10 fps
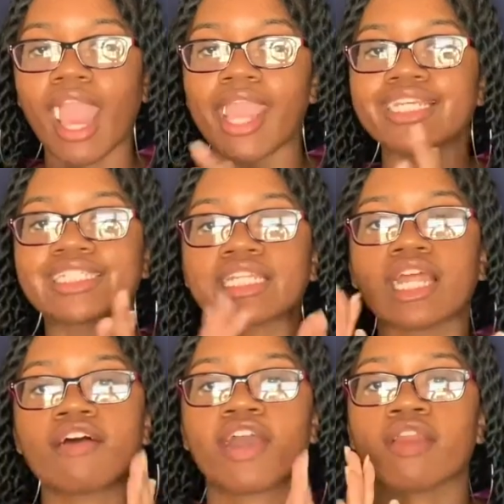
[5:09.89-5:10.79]
it's the
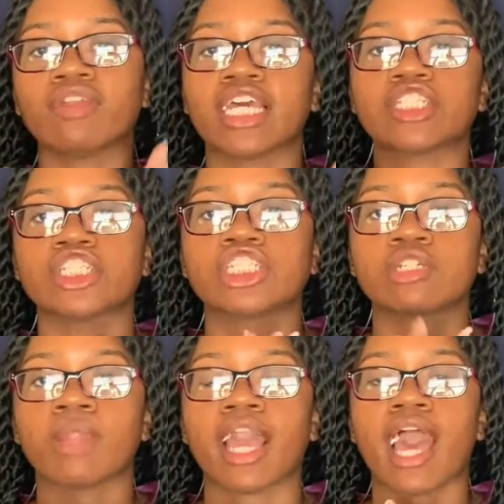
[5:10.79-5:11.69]
love hate relationship.
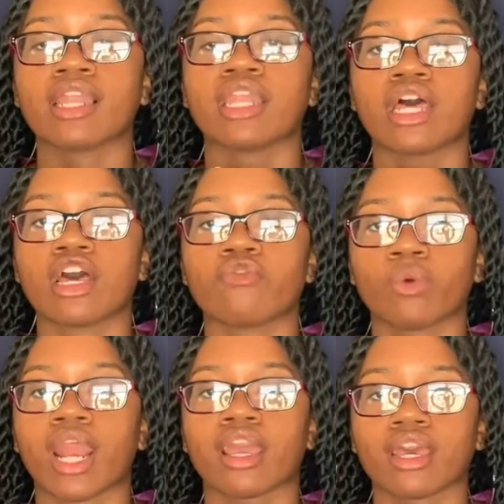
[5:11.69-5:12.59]
Like I love
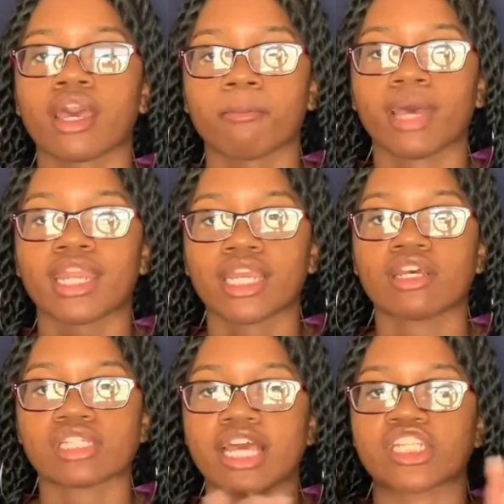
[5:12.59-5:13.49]
when I cut my
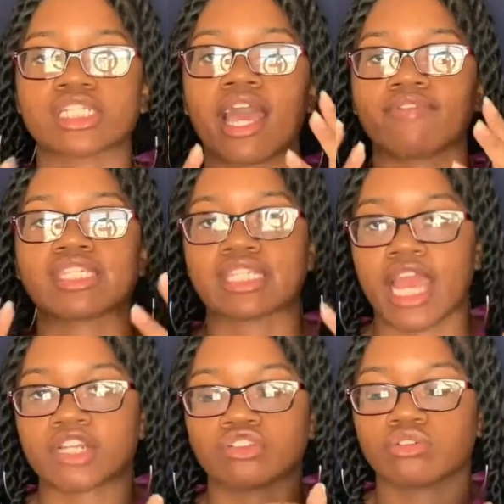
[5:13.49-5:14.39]
nails, I just have this
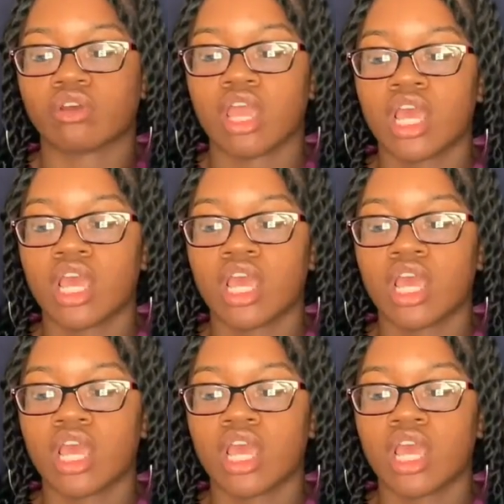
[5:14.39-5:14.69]
natural